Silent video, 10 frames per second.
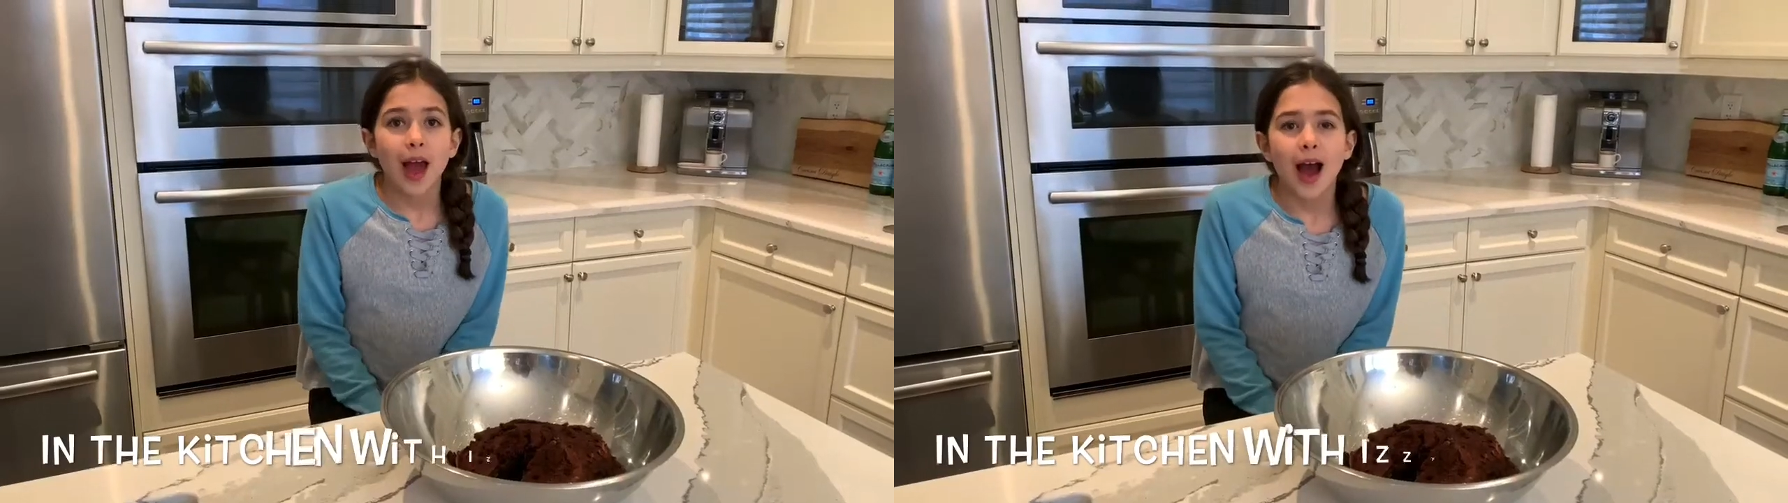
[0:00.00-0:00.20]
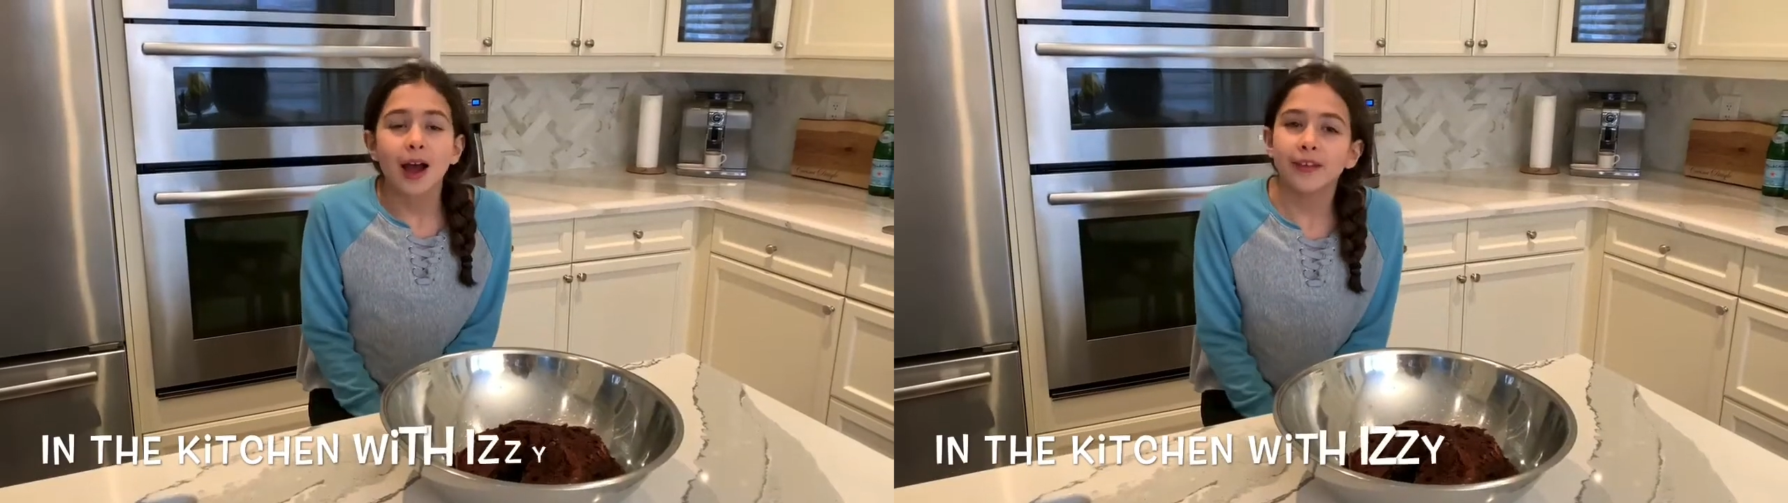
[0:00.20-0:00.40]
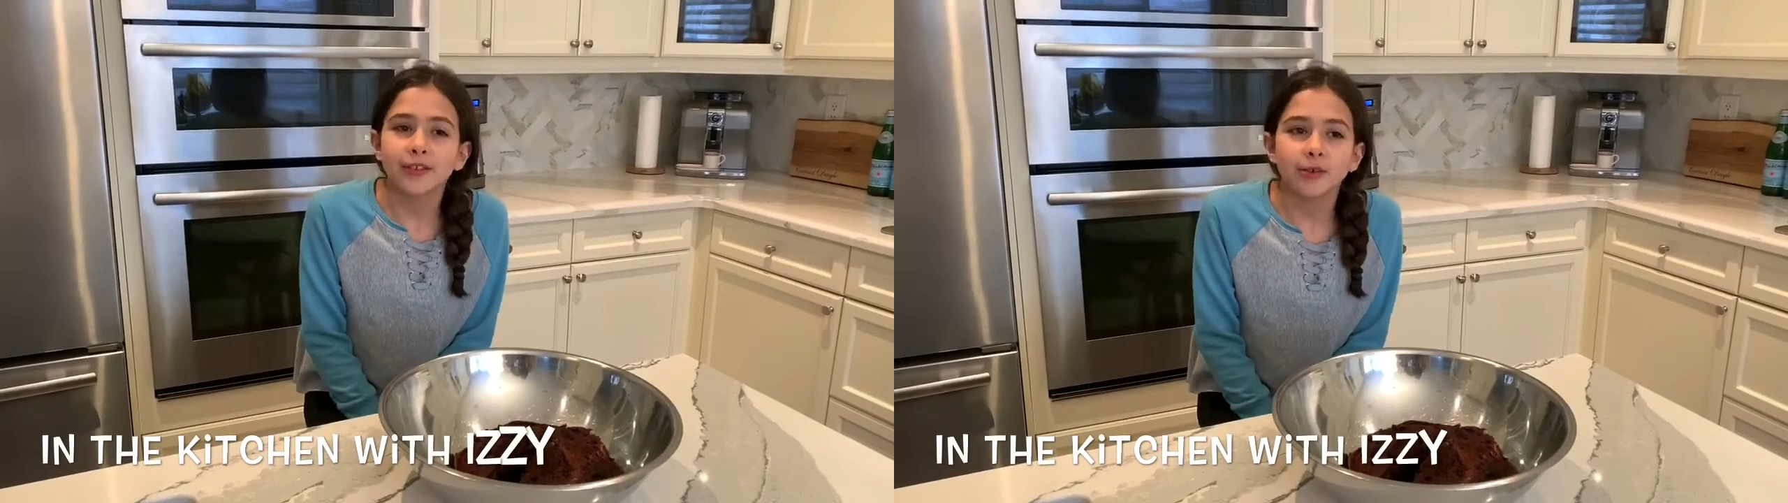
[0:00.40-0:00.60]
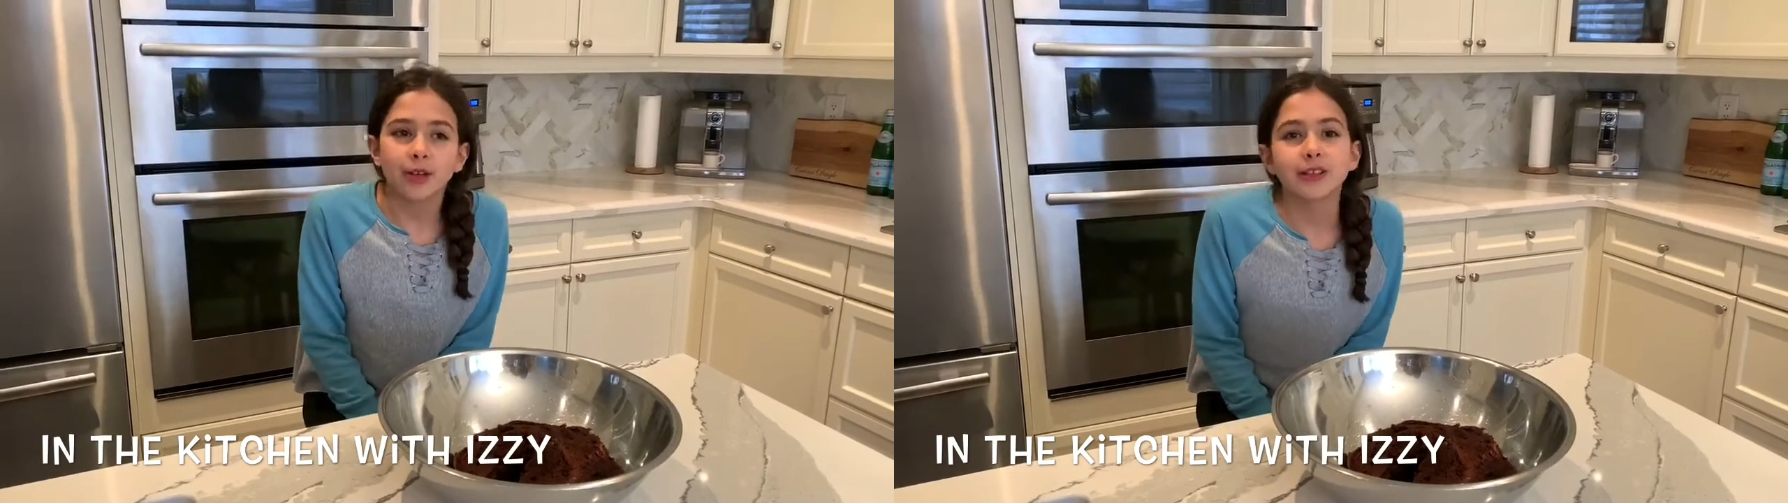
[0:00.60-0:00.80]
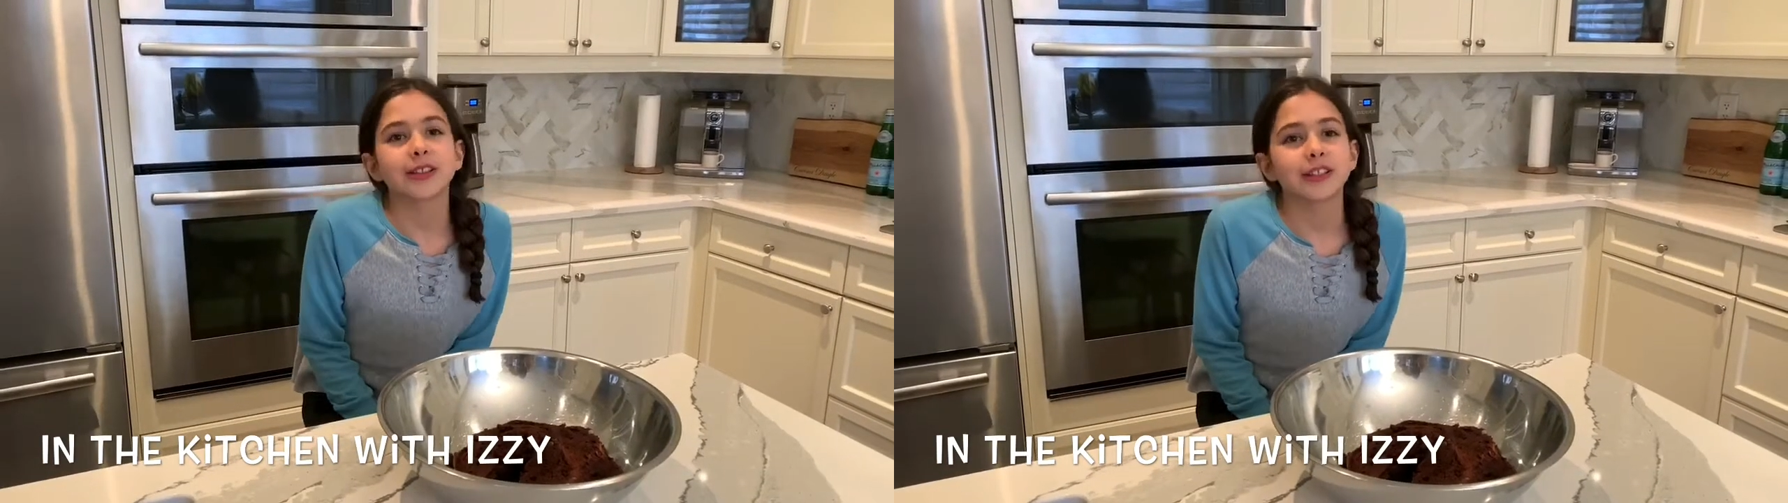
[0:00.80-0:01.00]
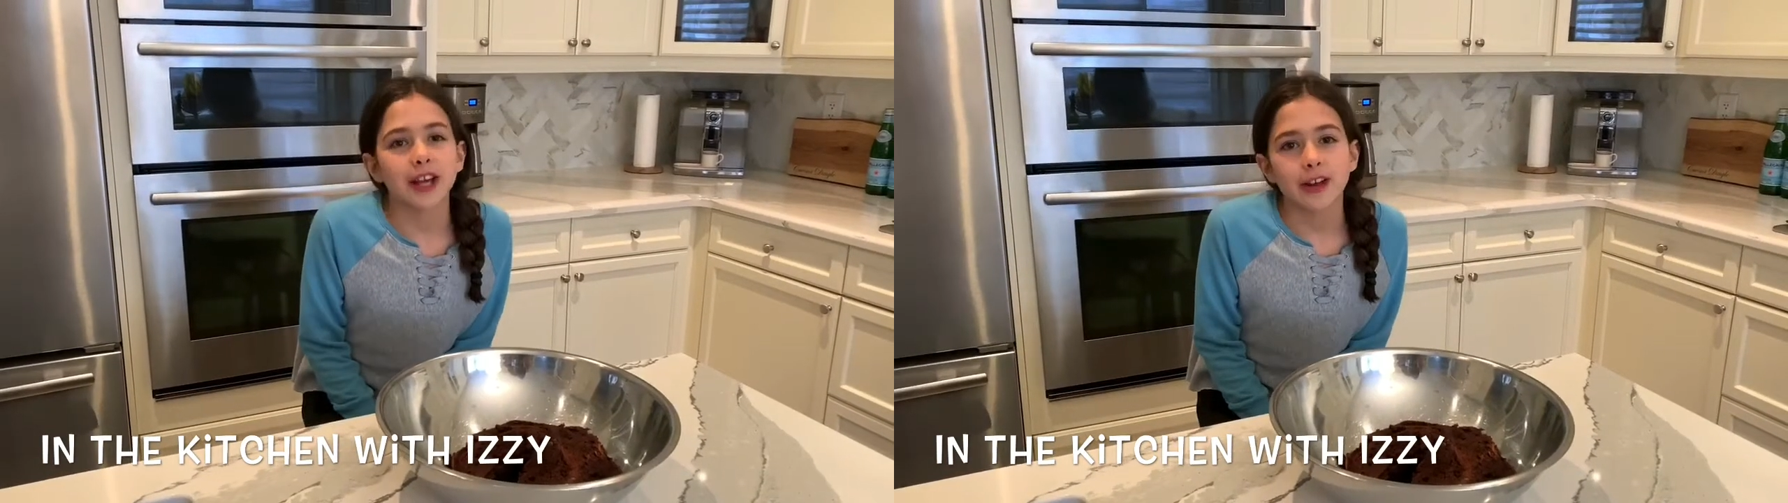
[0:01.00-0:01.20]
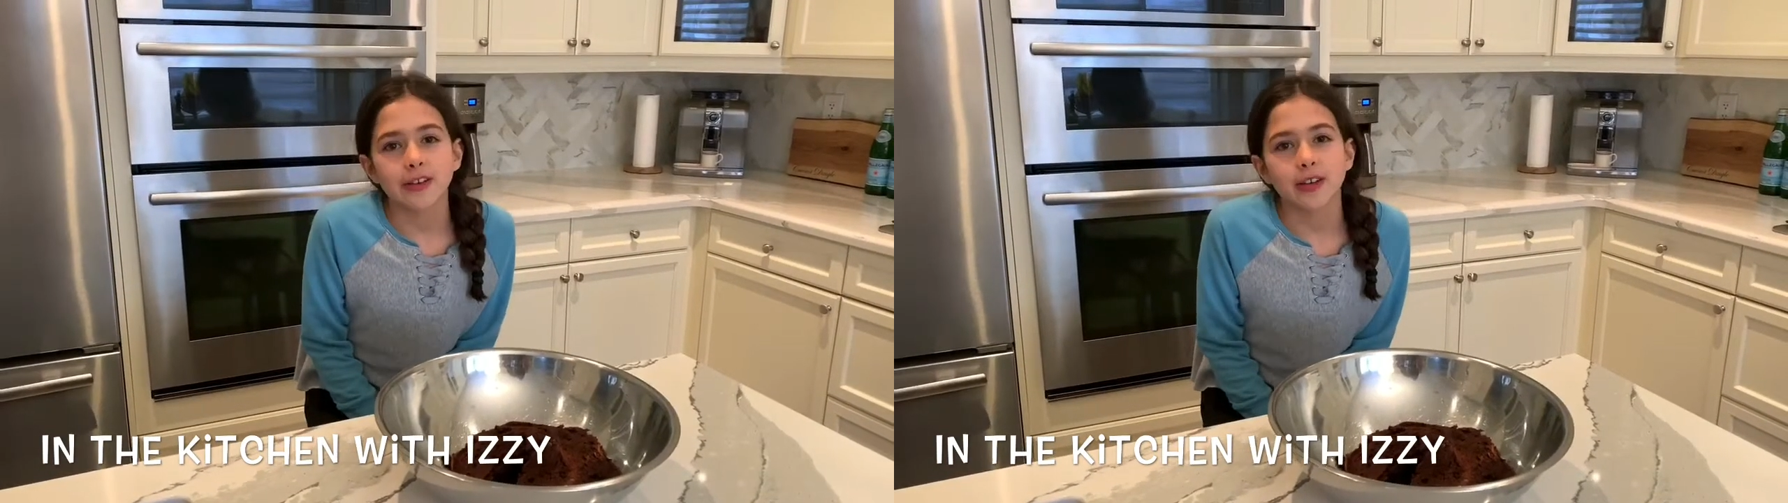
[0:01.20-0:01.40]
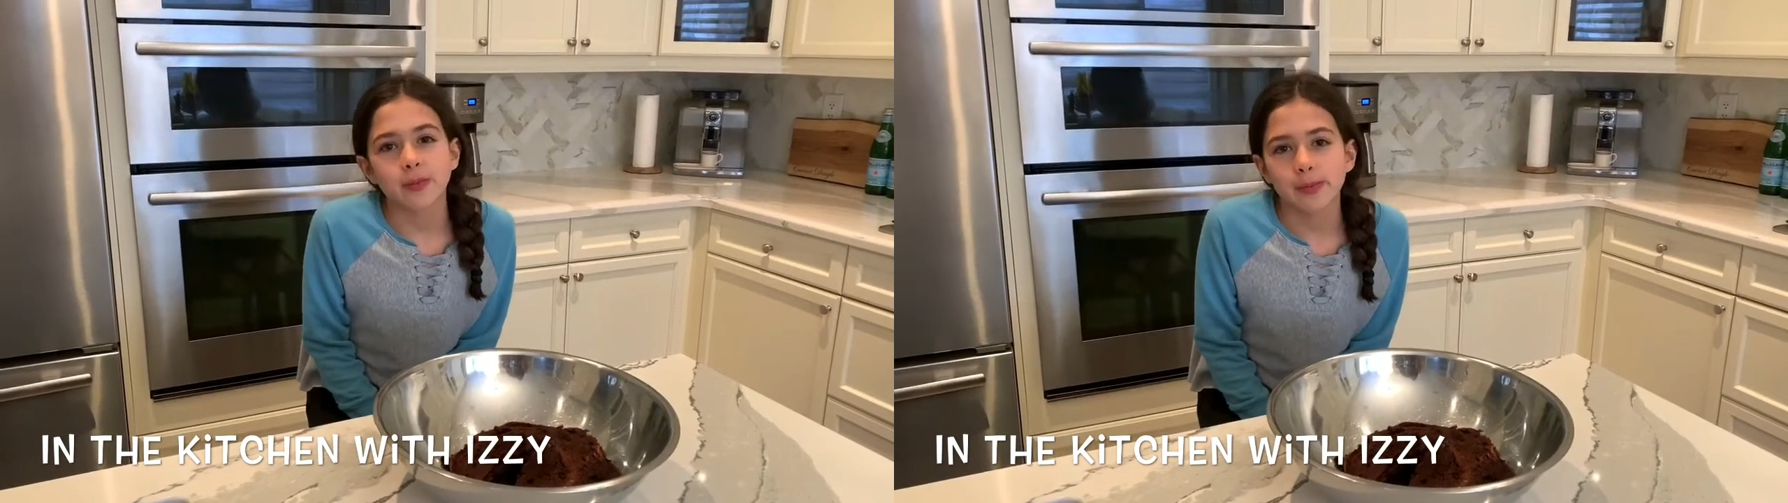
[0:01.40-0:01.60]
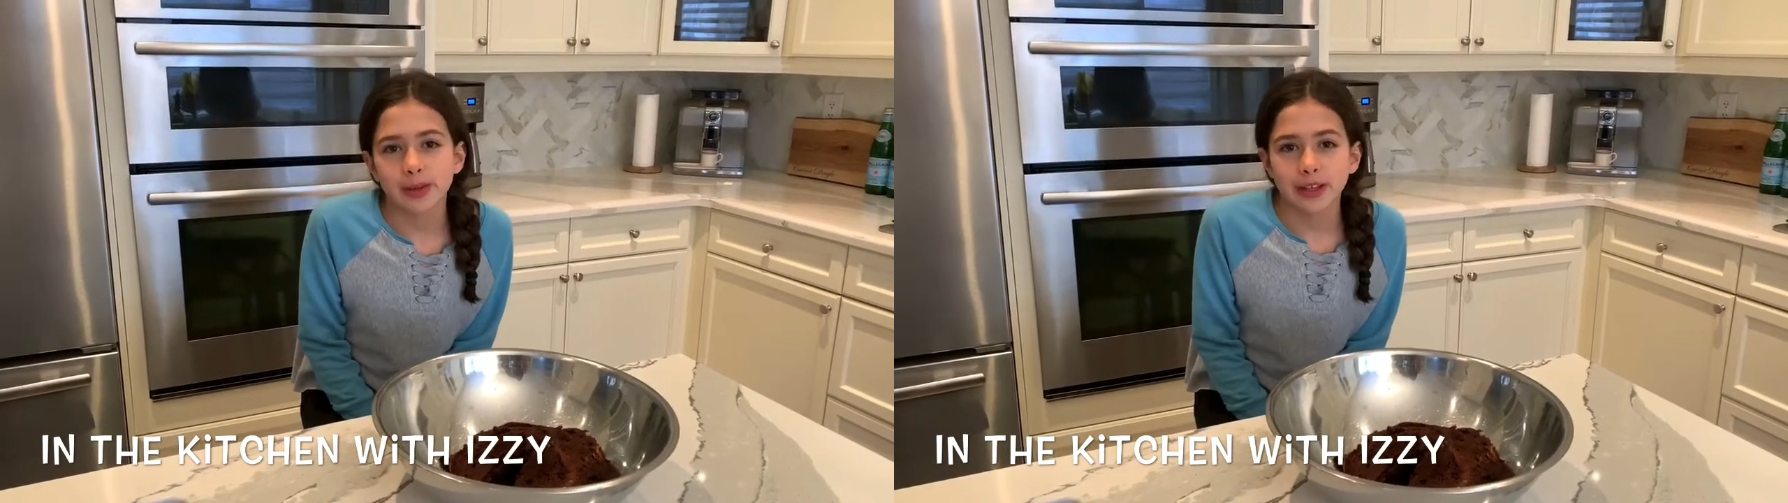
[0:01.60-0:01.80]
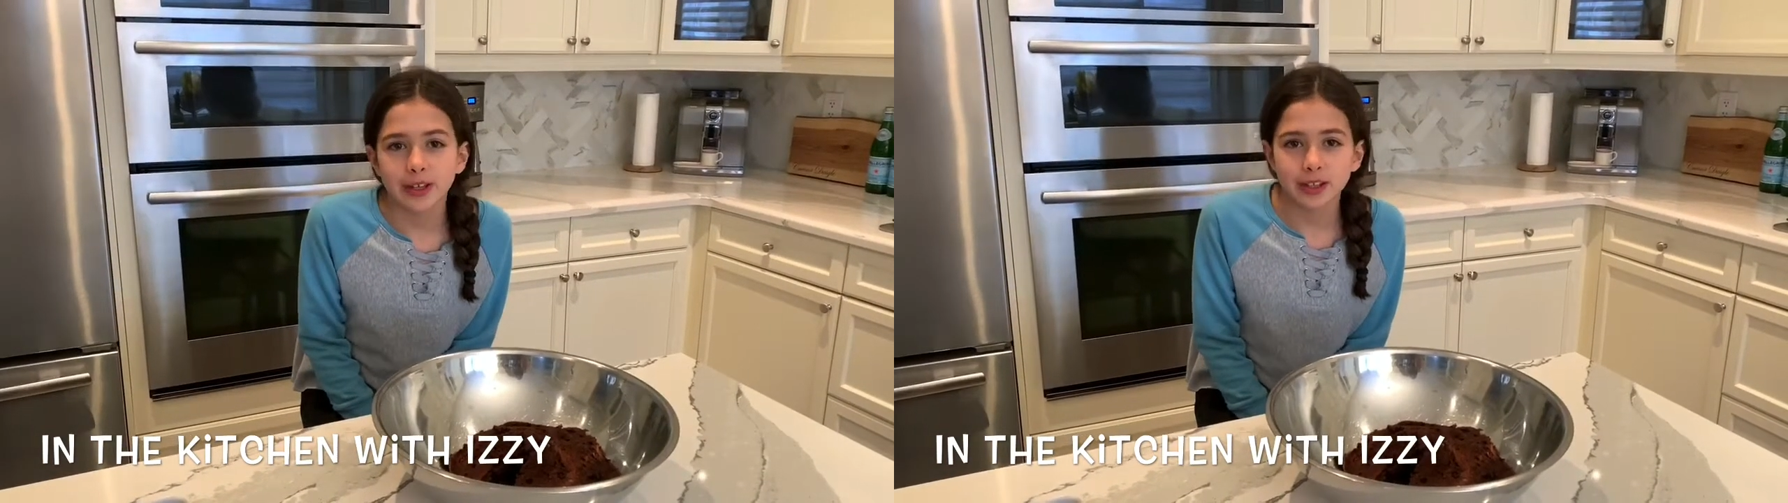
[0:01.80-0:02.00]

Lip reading: Hi everyone, today I'm going to be making